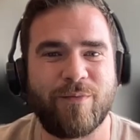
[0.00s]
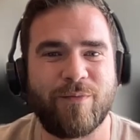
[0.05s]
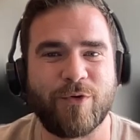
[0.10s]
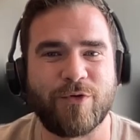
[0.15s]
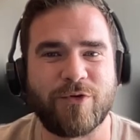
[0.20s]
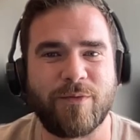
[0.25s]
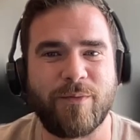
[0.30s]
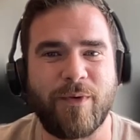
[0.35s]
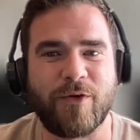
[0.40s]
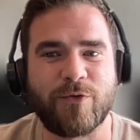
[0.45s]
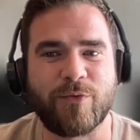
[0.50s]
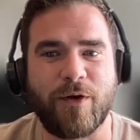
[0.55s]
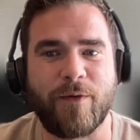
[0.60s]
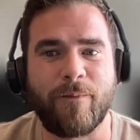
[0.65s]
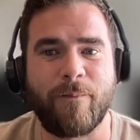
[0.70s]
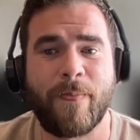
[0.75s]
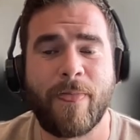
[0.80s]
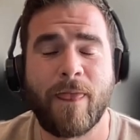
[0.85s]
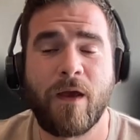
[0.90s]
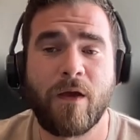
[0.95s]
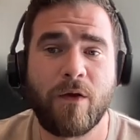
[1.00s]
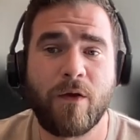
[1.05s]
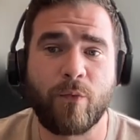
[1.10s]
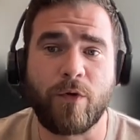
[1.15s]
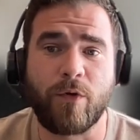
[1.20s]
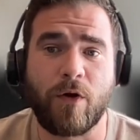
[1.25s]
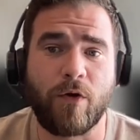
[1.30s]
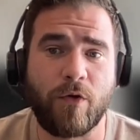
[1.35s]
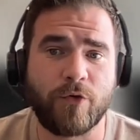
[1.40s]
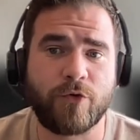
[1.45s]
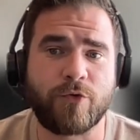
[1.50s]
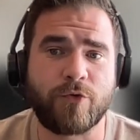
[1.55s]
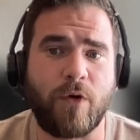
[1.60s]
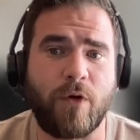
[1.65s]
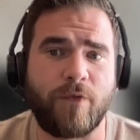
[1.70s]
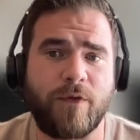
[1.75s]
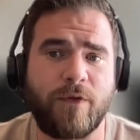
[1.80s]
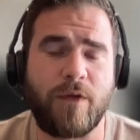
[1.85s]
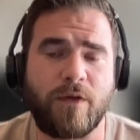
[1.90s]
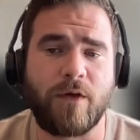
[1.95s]
or post them elsewhere. We are also
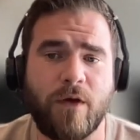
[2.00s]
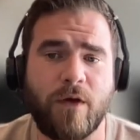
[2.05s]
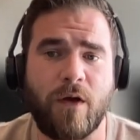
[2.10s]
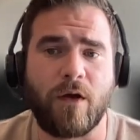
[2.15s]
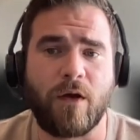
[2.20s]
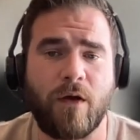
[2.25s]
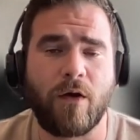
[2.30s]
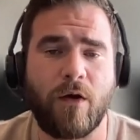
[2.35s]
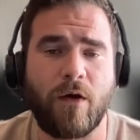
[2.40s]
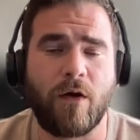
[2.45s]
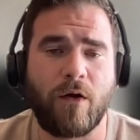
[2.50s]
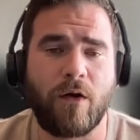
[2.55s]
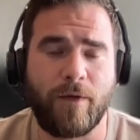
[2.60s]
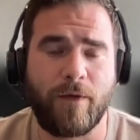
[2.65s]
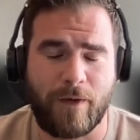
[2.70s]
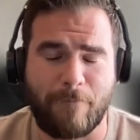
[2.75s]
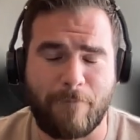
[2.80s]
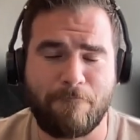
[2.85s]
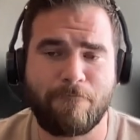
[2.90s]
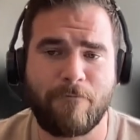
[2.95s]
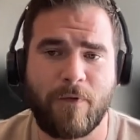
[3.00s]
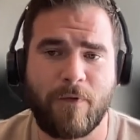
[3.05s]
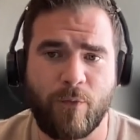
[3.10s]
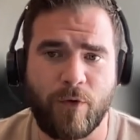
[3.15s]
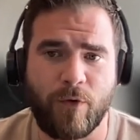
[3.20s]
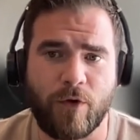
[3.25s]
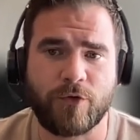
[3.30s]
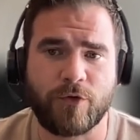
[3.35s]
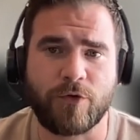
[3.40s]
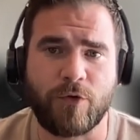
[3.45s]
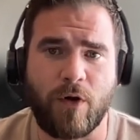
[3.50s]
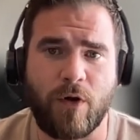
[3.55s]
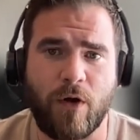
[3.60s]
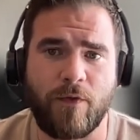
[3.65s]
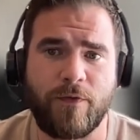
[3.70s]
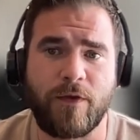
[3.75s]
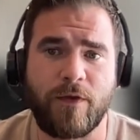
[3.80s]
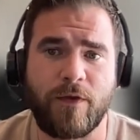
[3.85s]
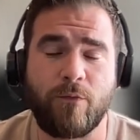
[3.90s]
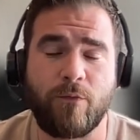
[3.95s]
on the uh, yeah we're also
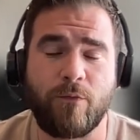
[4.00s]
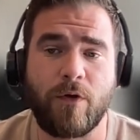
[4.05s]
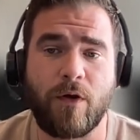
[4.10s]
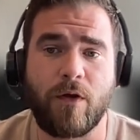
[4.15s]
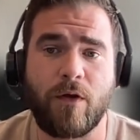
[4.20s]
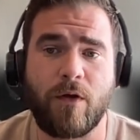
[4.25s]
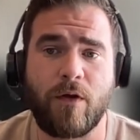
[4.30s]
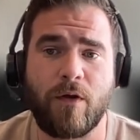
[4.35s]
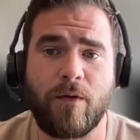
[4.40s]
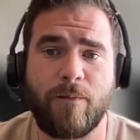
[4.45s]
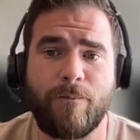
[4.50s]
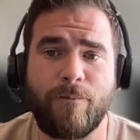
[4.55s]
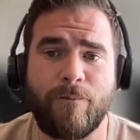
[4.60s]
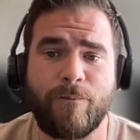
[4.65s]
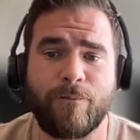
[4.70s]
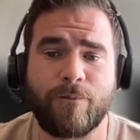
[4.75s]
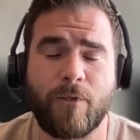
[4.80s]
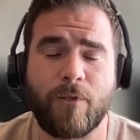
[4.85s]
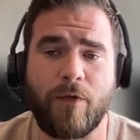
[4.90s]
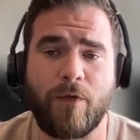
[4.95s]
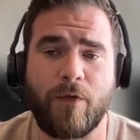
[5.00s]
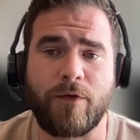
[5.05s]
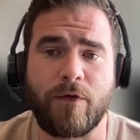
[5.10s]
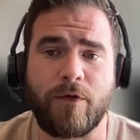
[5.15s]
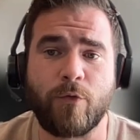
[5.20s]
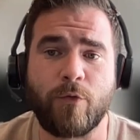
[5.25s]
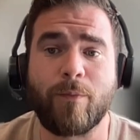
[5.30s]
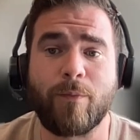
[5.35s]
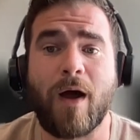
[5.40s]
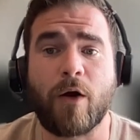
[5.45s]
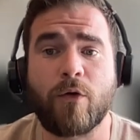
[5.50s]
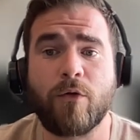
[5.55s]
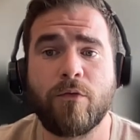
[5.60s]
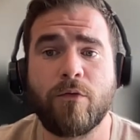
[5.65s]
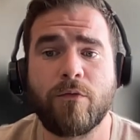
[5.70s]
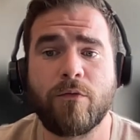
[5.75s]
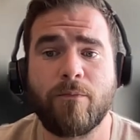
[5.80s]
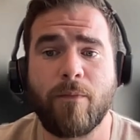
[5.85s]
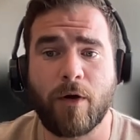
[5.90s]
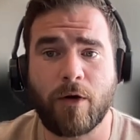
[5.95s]
on the um, on the Umbraco
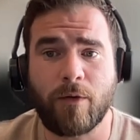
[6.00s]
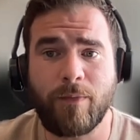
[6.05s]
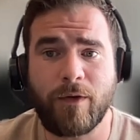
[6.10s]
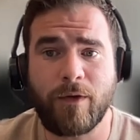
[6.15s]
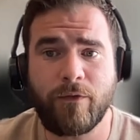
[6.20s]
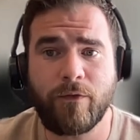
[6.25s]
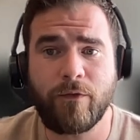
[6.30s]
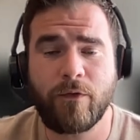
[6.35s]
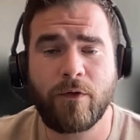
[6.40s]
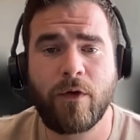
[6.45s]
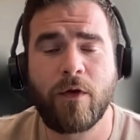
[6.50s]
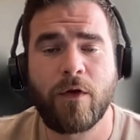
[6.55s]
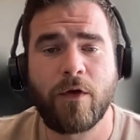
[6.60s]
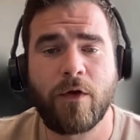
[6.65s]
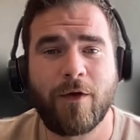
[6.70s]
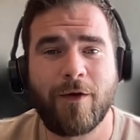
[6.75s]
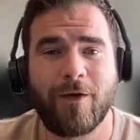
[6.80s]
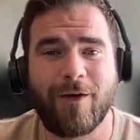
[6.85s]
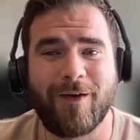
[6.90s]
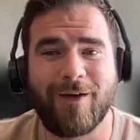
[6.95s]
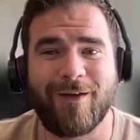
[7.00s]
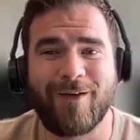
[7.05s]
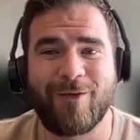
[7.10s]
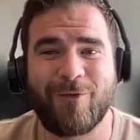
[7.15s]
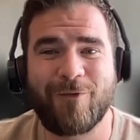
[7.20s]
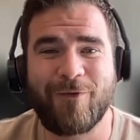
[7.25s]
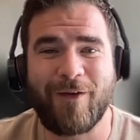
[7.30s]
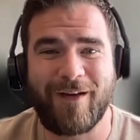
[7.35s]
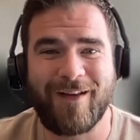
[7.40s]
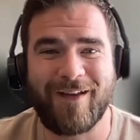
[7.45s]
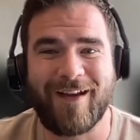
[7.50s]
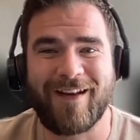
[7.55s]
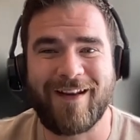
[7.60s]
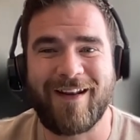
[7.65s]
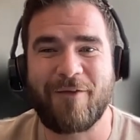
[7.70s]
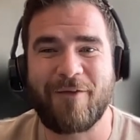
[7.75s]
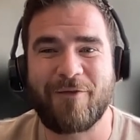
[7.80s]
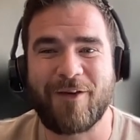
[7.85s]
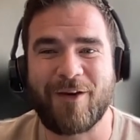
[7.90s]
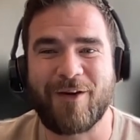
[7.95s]
marketplace. Uh, finally got
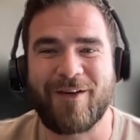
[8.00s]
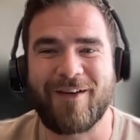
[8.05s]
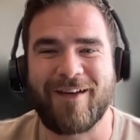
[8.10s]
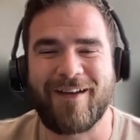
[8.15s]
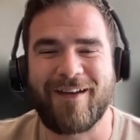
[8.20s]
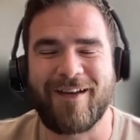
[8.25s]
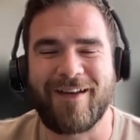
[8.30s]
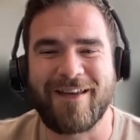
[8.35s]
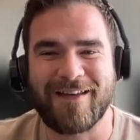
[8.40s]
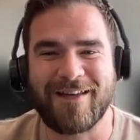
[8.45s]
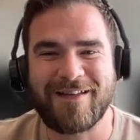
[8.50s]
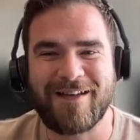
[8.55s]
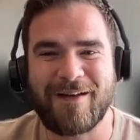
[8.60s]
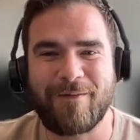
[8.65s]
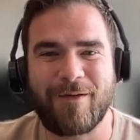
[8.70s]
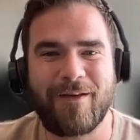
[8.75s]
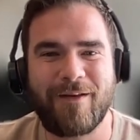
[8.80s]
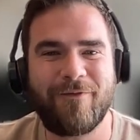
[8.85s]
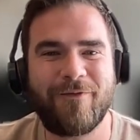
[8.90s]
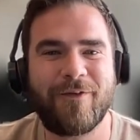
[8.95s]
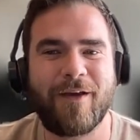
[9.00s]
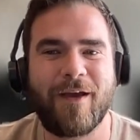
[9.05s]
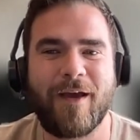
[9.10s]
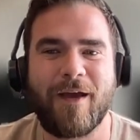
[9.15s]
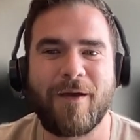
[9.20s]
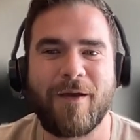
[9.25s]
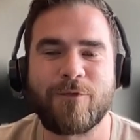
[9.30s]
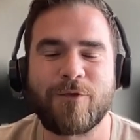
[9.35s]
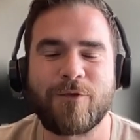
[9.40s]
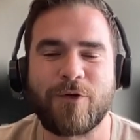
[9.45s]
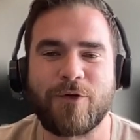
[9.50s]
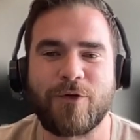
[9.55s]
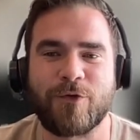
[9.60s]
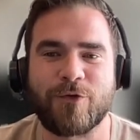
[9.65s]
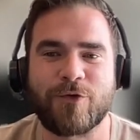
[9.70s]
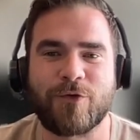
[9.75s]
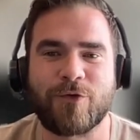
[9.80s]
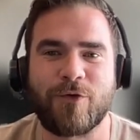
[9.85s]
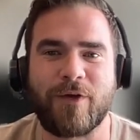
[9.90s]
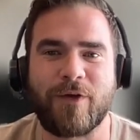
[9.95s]
live there uh, yesterday, I believe. Um, so you can
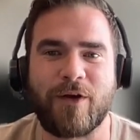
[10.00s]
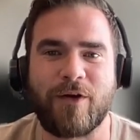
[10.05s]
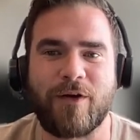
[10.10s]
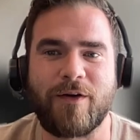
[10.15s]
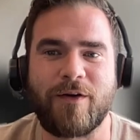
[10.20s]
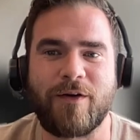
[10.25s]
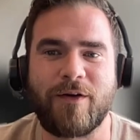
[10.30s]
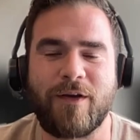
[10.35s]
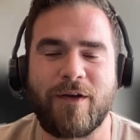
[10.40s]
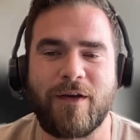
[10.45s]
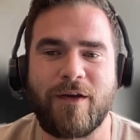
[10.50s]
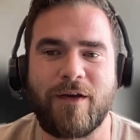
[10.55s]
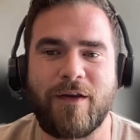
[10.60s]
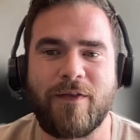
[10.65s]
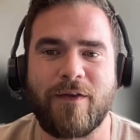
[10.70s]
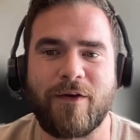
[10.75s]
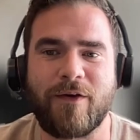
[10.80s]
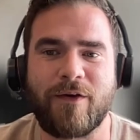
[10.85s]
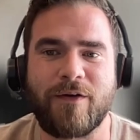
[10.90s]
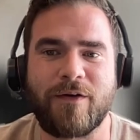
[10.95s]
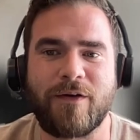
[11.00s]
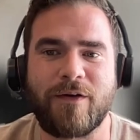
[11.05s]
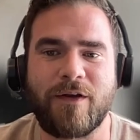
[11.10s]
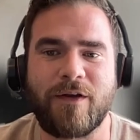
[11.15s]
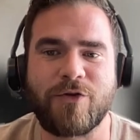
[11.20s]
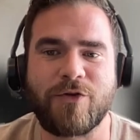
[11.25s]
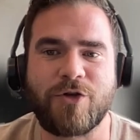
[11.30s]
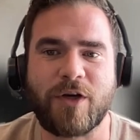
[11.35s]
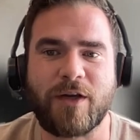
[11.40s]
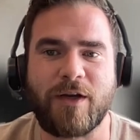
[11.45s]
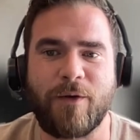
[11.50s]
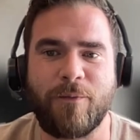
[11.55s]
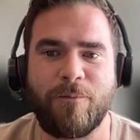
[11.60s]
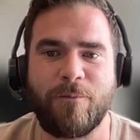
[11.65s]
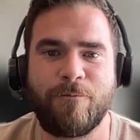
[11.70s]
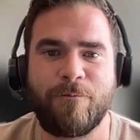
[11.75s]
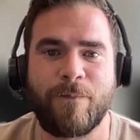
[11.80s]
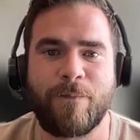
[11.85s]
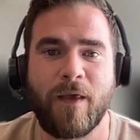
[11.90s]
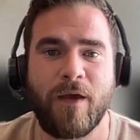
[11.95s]
also go there and in, in there and, and check it out.
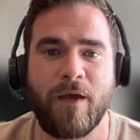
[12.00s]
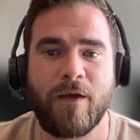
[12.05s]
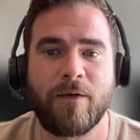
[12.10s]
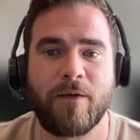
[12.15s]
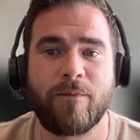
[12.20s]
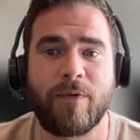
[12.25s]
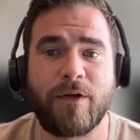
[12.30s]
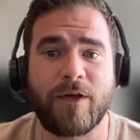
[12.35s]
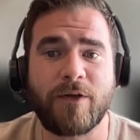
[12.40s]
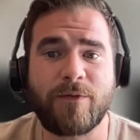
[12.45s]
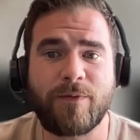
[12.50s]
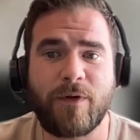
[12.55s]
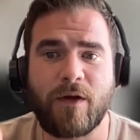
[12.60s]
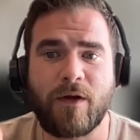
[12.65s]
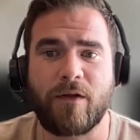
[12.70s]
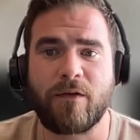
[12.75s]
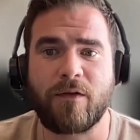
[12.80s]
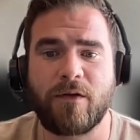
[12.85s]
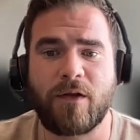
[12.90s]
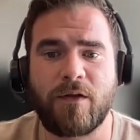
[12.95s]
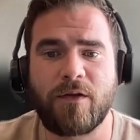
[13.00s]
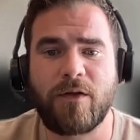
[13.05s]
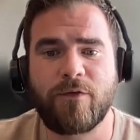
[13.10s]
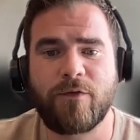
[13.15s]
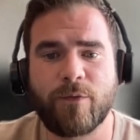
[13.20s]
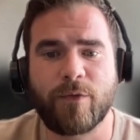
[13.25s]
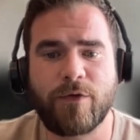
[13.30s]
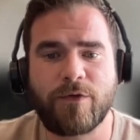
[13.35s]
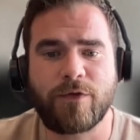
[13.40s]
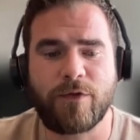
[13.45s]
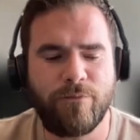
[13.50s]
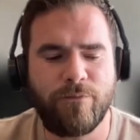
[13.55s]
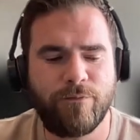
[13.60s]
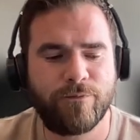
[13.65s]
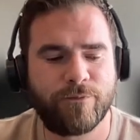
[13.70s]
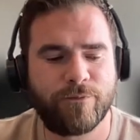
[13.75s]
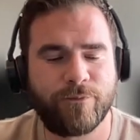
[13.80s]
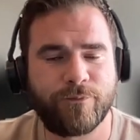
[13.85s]
But Jesper, I'll, I'll leave the word to you.